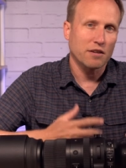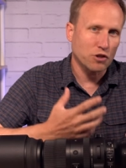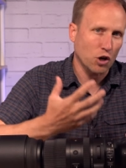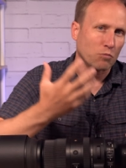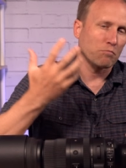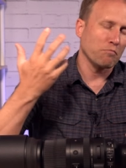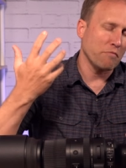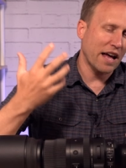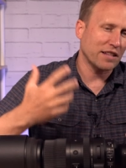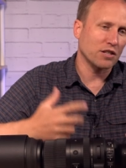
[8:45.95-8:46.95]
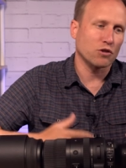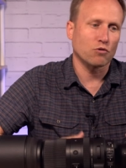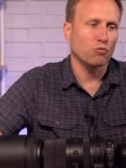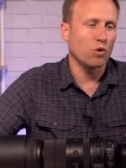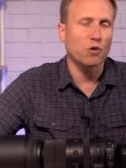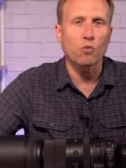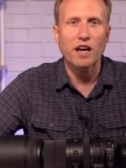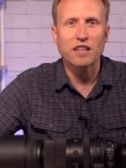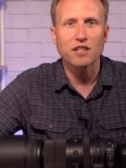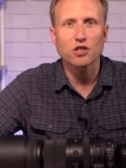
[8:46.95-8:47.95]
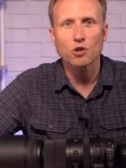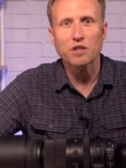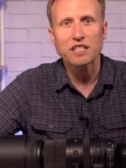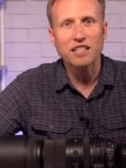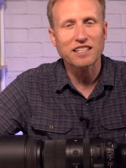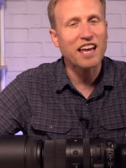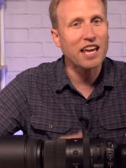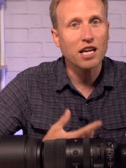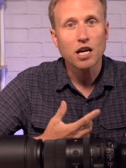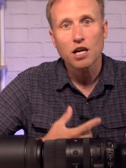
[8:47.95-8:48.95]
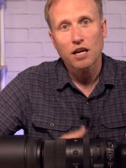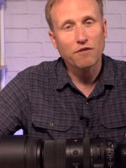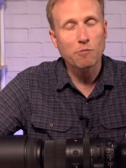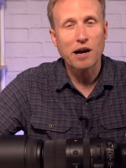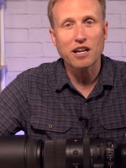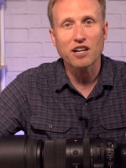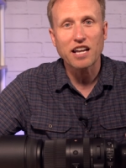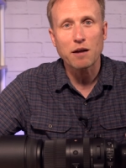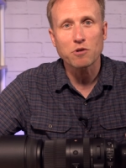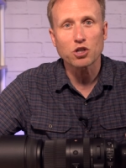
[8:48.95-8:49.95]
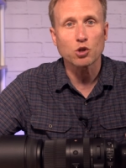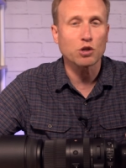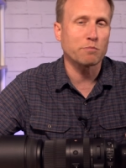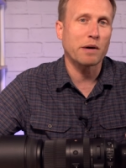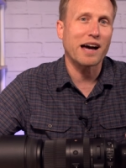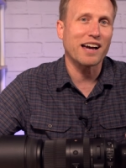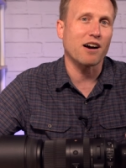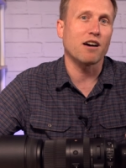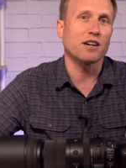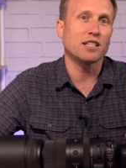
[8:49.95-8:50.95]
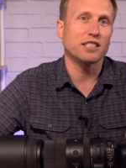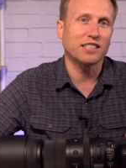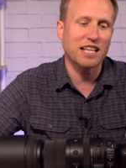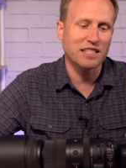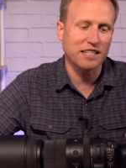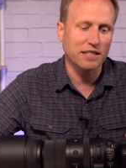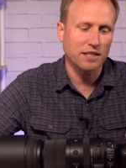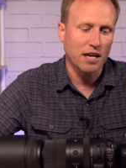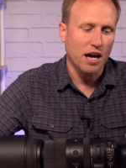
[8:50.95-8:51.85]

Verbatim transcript: So that's one way that Sony says, hey, if you're buying our cameras, you should buy our lenses.